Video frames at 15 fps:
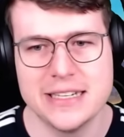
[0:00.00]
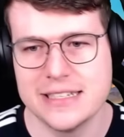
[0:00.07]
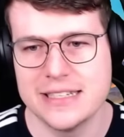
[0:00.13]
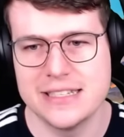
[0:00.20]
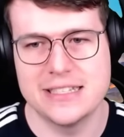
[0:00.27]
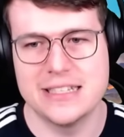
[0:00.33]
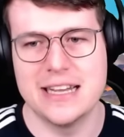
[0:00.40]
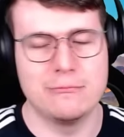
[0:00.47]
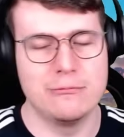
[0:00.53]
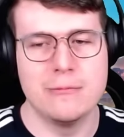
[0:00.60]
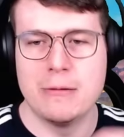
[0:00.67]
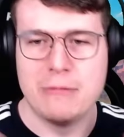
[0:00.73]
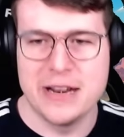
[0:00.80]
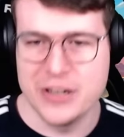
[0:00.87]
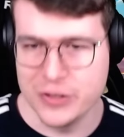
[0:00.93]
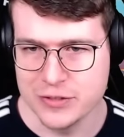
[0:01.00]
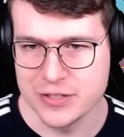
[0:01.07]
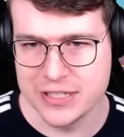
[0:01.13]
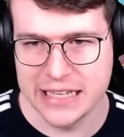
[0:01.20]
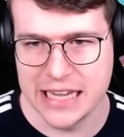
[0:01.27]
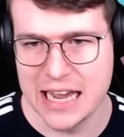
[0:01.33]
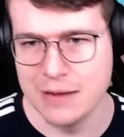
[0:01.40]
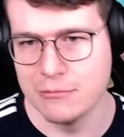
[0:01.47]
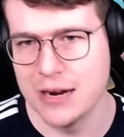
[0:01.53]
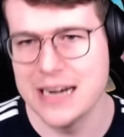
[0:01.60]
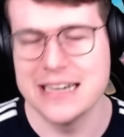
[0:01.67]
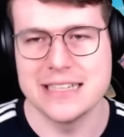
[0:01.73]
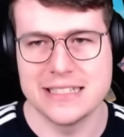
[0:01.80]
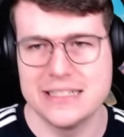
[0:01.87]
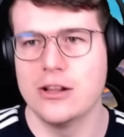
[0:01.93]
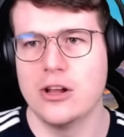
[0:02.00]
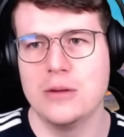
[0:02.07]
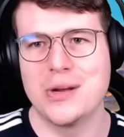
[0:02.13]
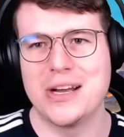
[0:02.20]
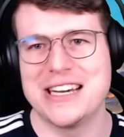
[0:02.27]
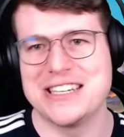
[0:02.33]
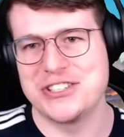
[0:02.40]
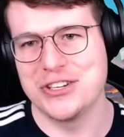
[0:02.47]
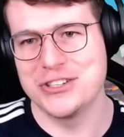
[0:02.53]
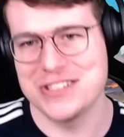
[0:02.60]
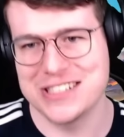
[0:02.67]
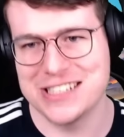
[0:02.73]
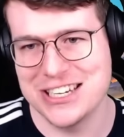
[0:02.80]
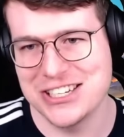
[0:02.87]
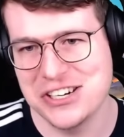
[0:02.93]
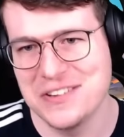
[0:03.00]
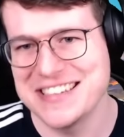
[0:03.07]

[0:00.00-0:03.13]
This is like when you lose the game, right? I still hope you guys enjoyed this Clash Royale.